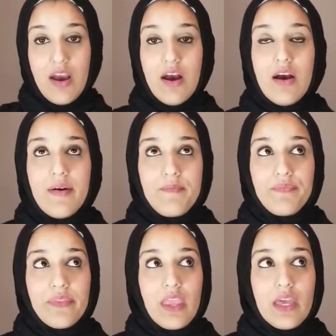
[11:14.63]

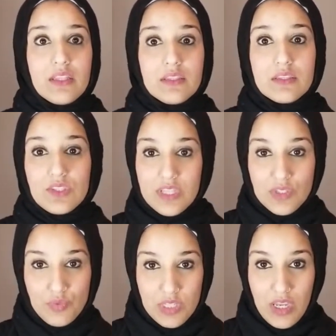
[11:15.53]
And so
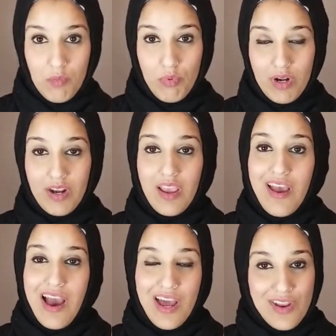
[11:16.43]
that's really important.
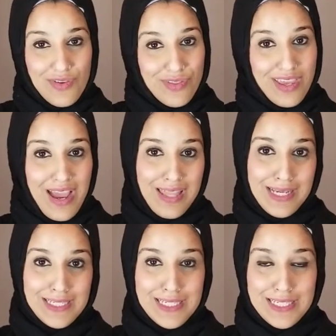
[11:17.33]
Another thing I
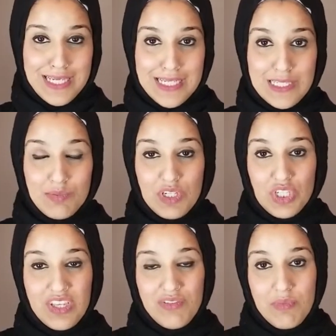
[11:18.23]
like to discuss,
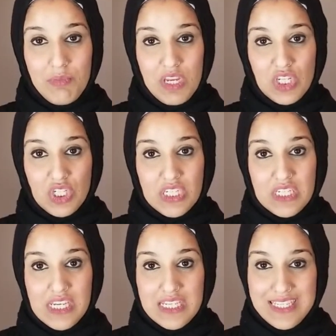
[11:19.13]
especially if my patient
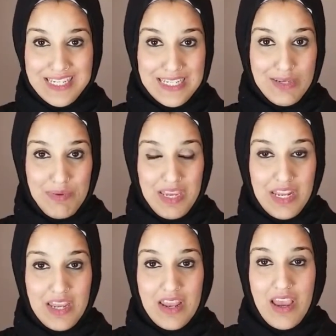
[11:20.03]
is
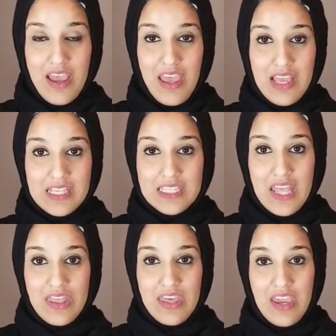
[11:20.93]
intubated, is
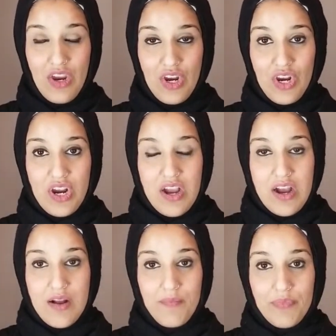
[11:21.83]
their
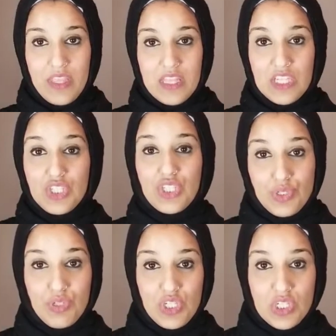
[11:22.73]

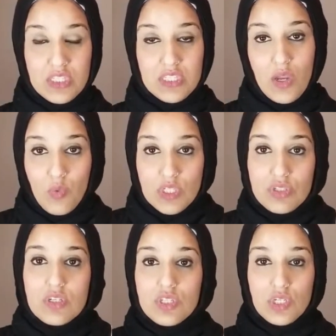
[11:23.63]
secretions. Like, what do
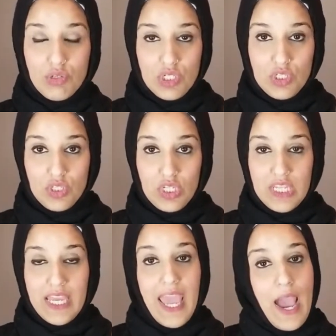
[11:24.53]
their secretions look
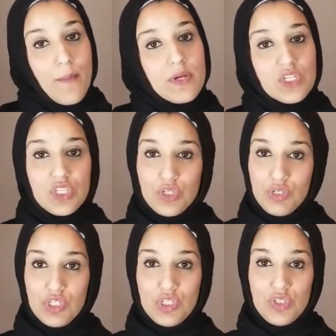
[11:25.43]
like? How much
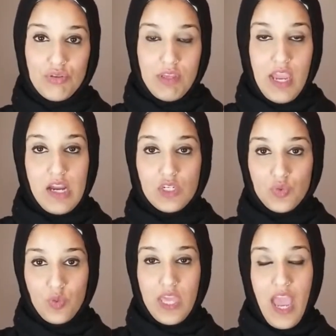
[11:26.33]
secretions do they
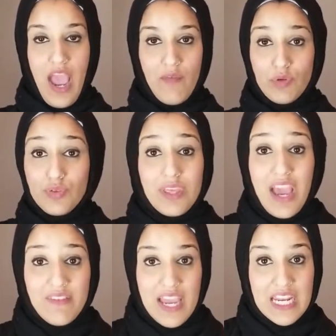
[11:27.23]
actually have, or do they
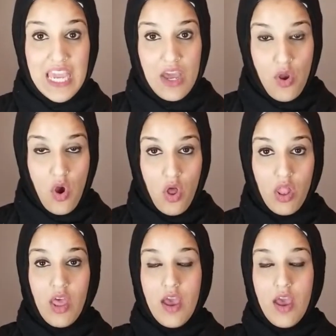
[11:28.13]
have any at all?